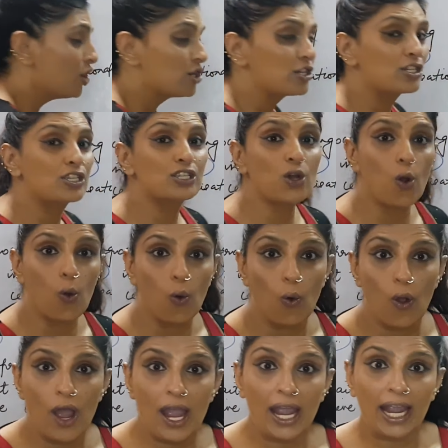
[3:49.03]
So,
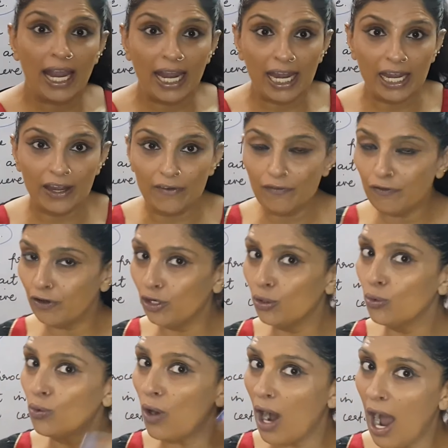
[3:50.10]
if
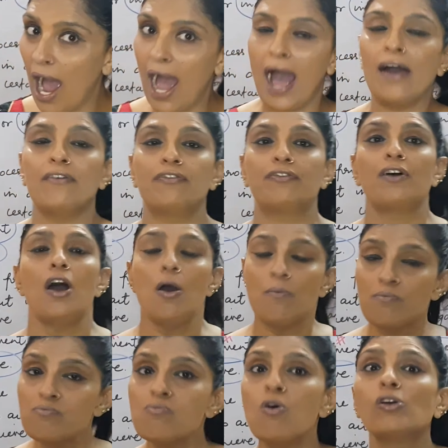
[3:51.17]
you have
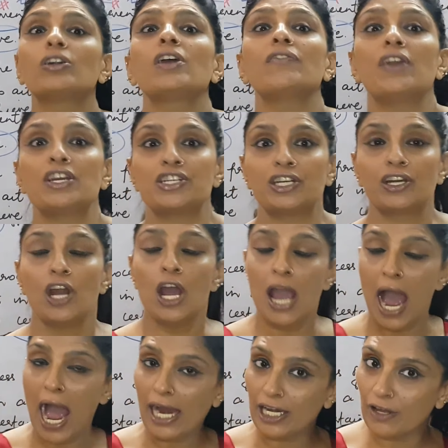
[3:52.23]
motivation
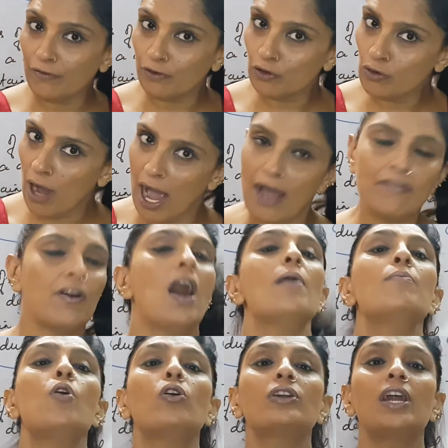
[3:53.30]
and if you have a
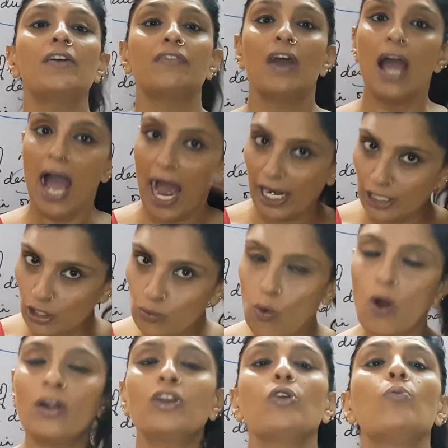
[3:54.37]
motive and you
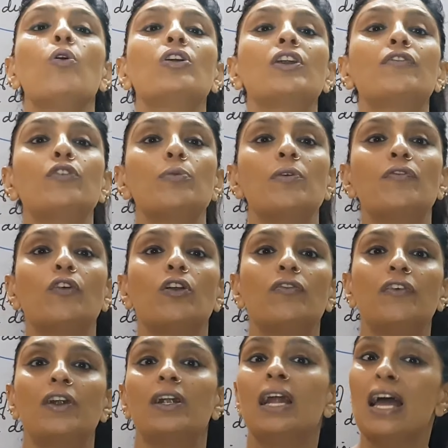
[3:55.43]
want your motive to be
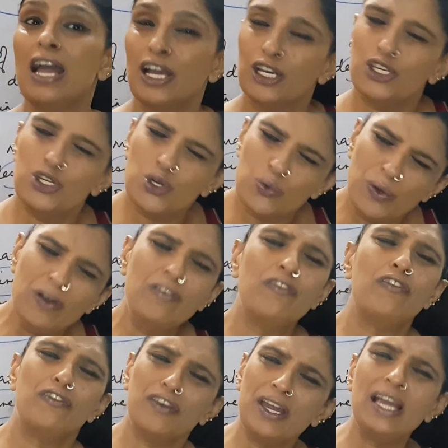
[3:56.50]
fulfilled, you will
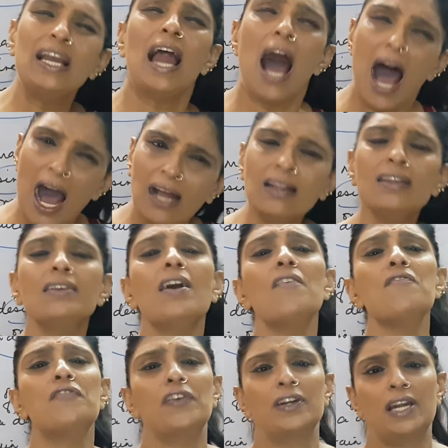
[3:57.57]
feel
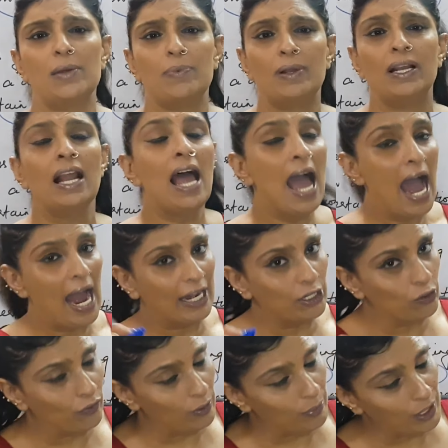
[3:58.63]
uncomfortable and
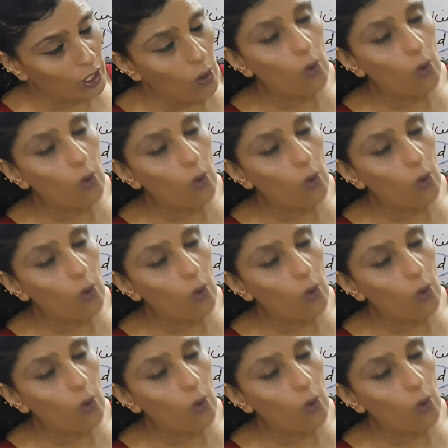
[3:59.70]
you will be